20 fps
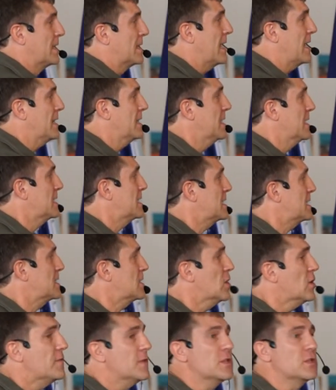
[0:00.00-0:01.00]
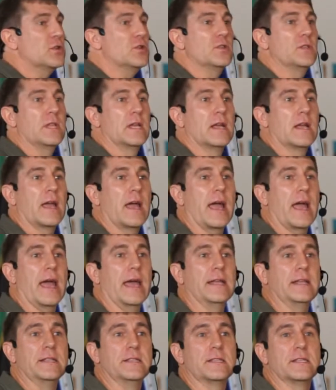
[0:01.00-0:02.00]
then the servanthood
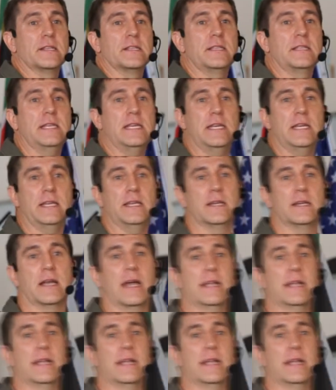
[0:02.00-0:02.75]
and the